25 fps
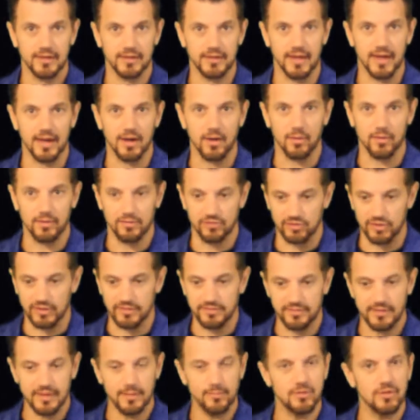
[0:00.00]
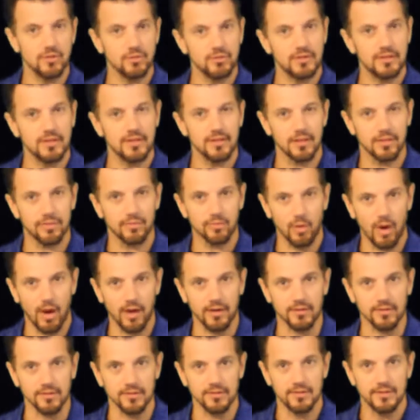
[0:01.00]
Now, just them using the
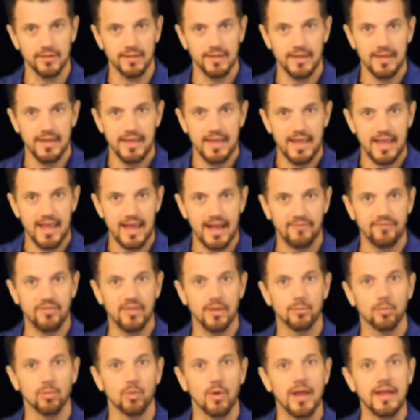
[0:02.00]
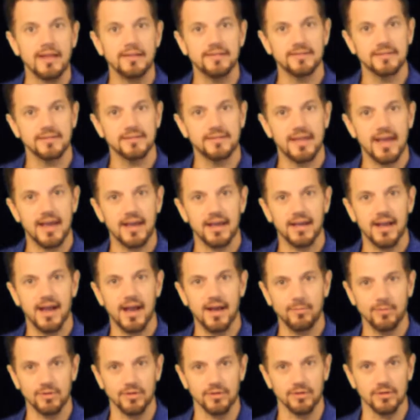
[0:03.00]
throttle, have them raise the
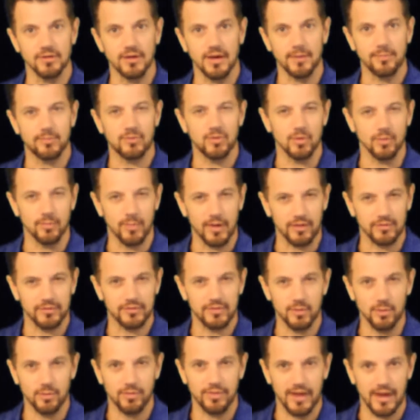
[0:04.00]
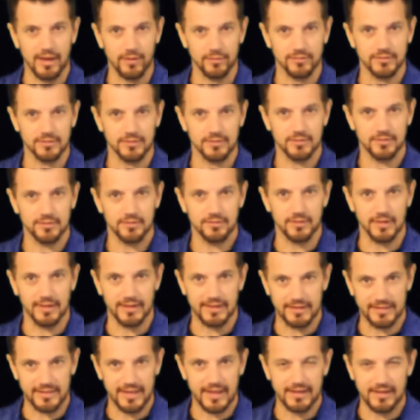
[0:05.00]
tachometer up to about 2,000. Okay,
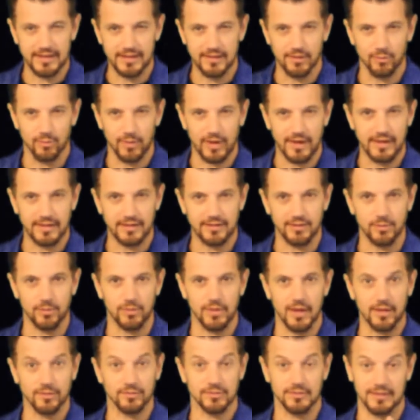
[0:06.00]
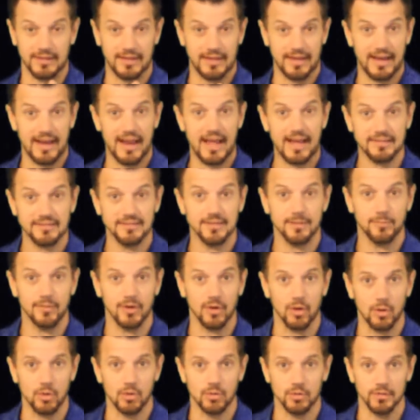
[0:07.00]
get that needle right at 2,000 and ask them
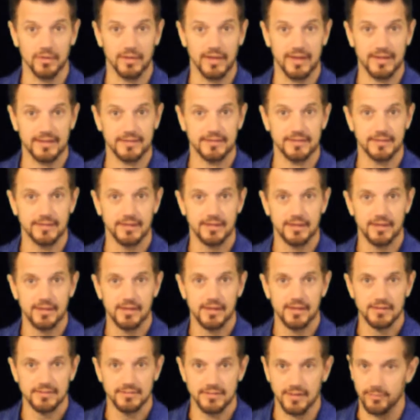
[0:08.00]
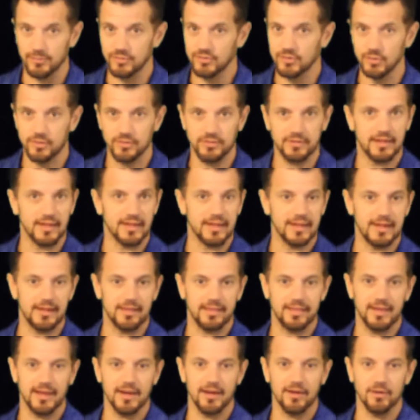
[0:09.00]
to hold that. Some students can get
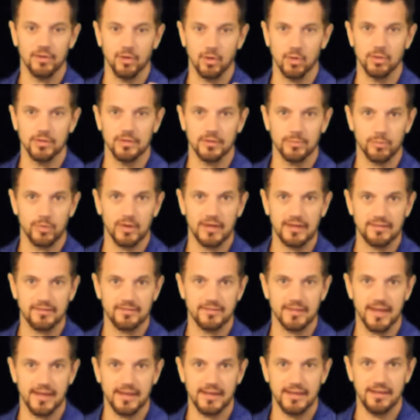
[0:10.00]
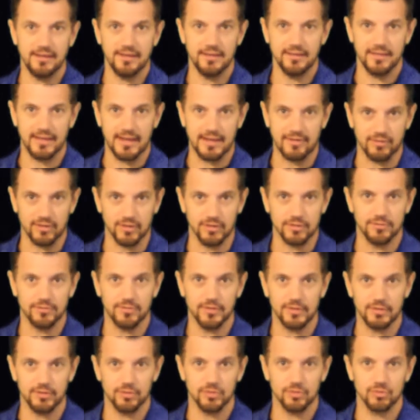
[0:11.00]
it there and hold it pretty steady. They have good
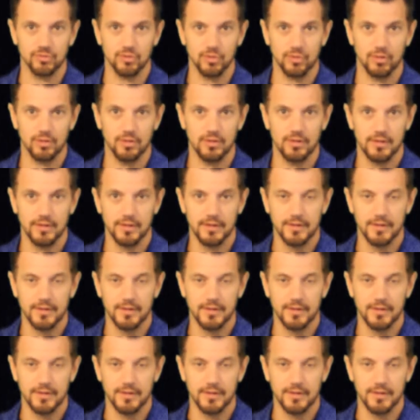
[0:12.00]
foot control.